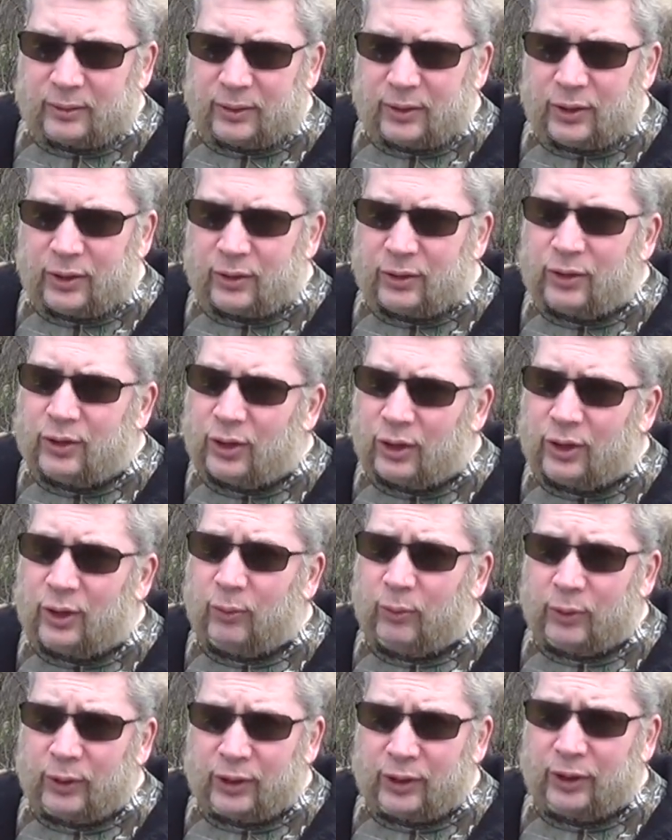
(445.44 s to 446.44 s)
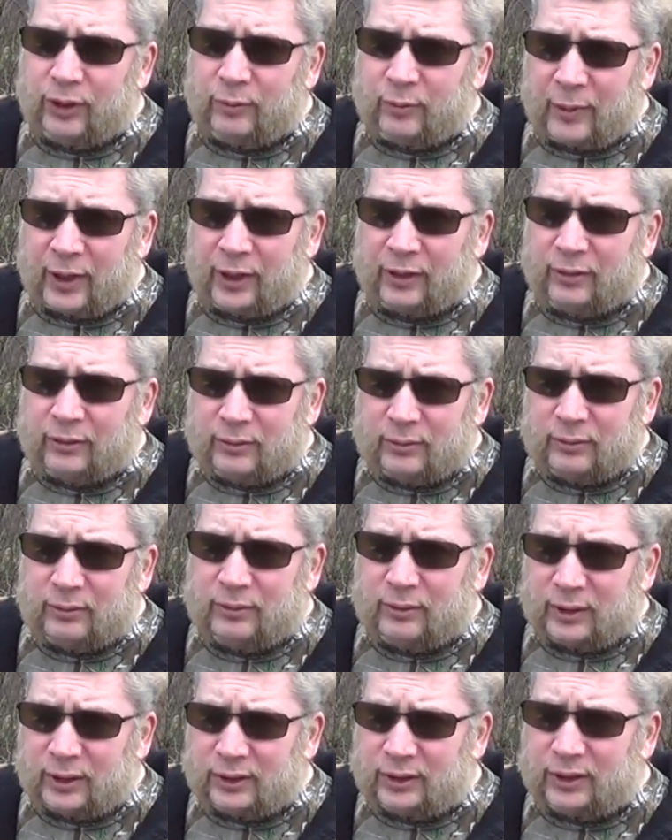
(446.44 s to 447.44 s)
You can cook a really good meal
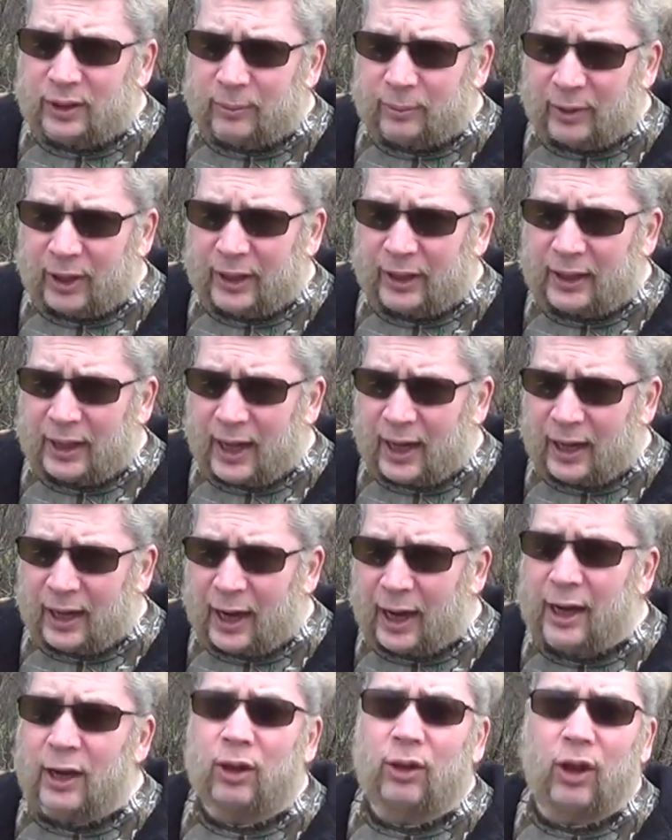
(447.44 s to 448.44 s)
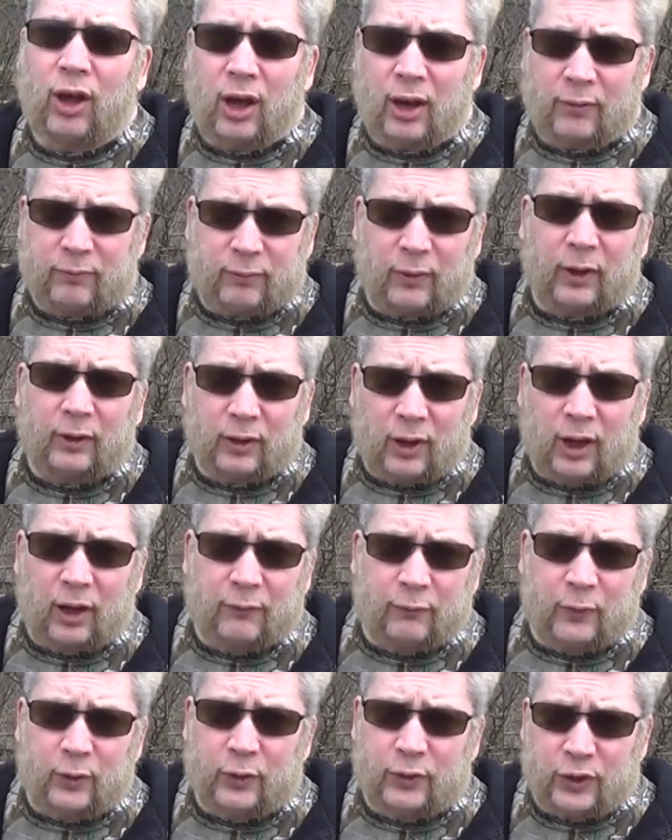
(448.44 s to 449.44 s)
in something like that, and a lot of
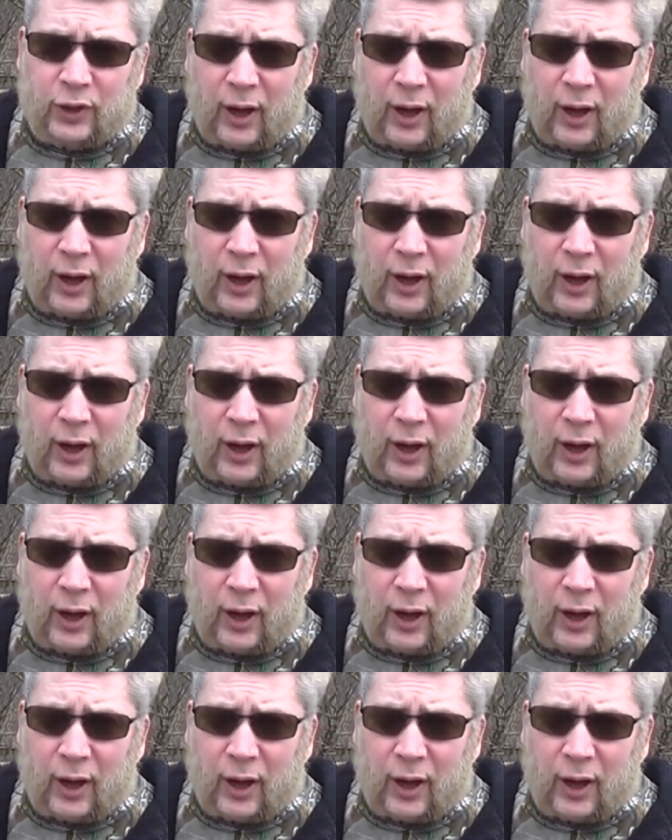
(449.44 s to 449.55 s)
food.